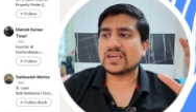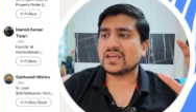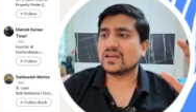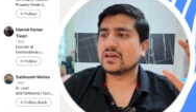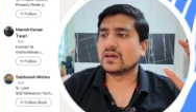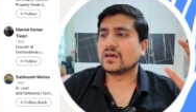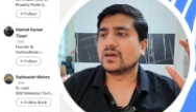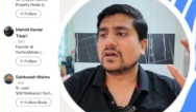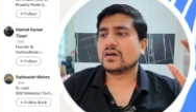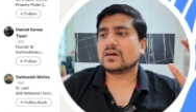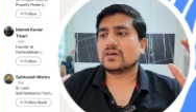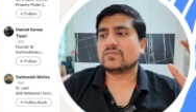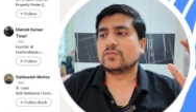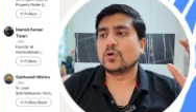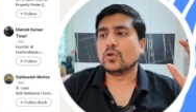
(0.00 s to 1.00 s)
K
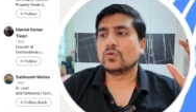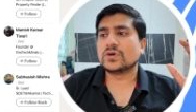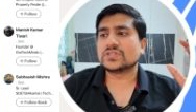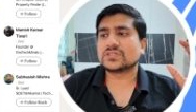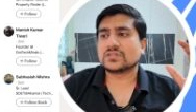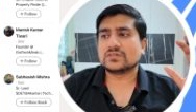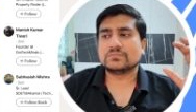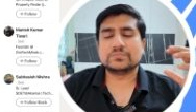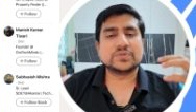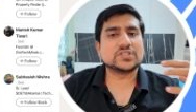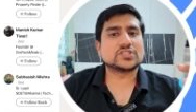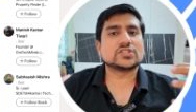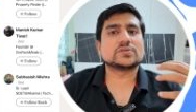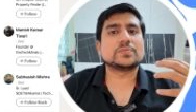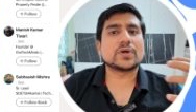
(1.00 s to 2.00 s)
Uh, followers.
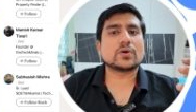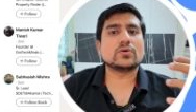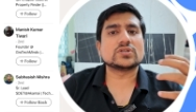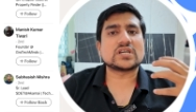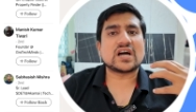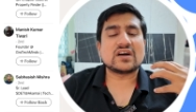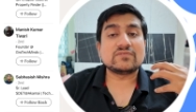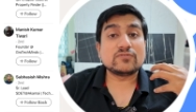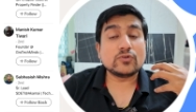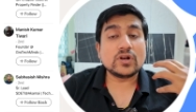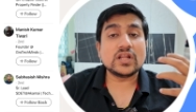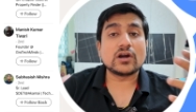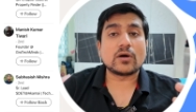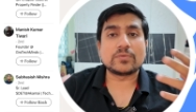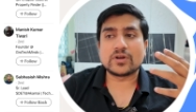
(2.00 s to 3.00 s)
This is because I have
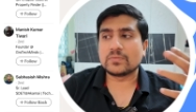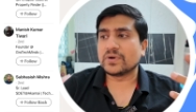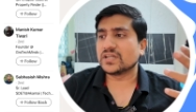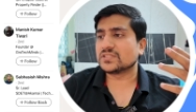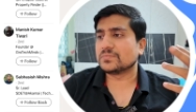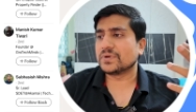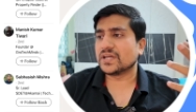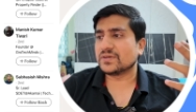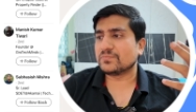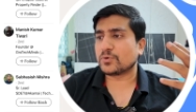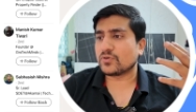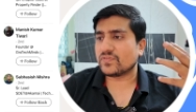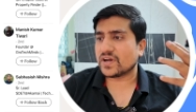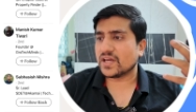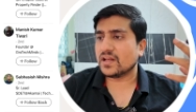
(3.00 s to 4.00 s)
fully optimized my
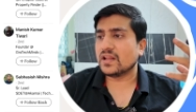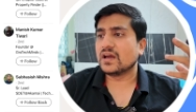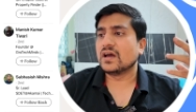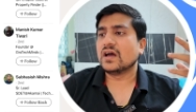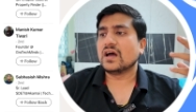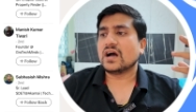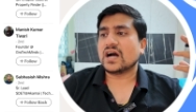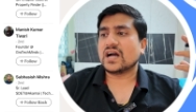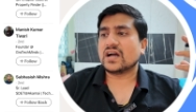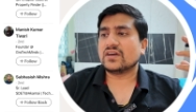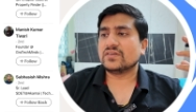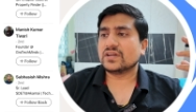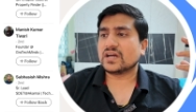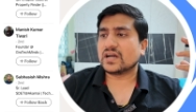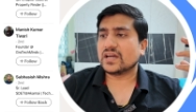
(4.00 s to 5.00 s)
profile.
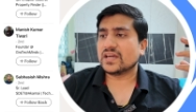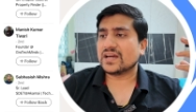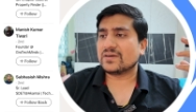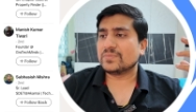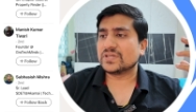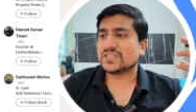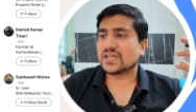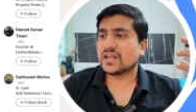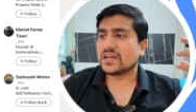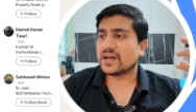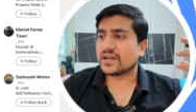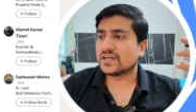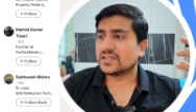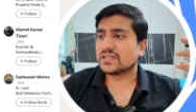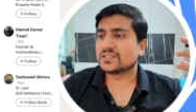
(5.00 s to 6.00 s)
I, I have basically
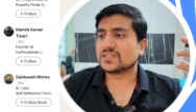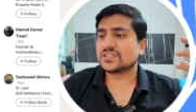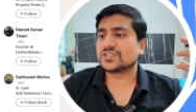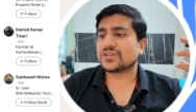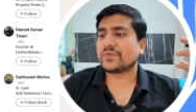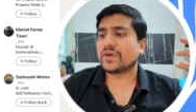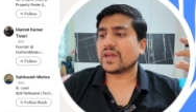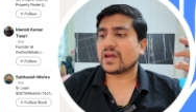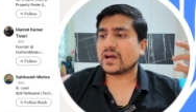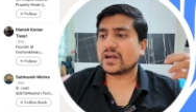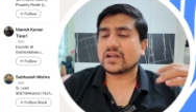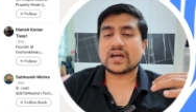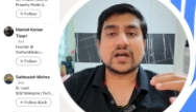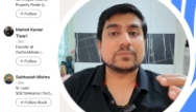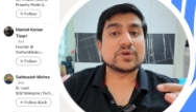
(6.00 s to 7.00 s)
added in a such a way,
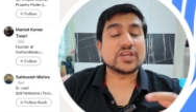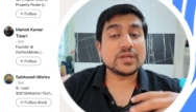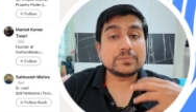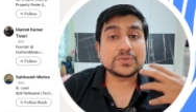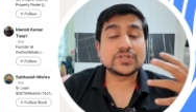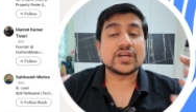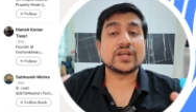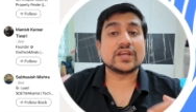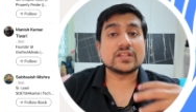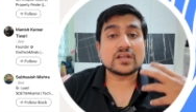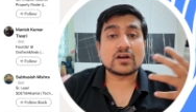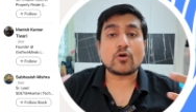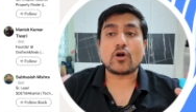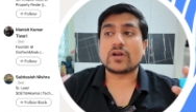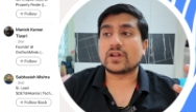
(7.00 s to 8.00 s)
and I'm keep sharing
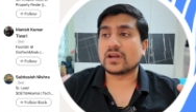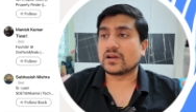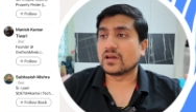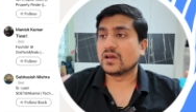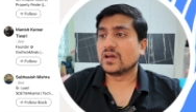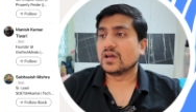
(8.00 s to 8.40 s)
the content.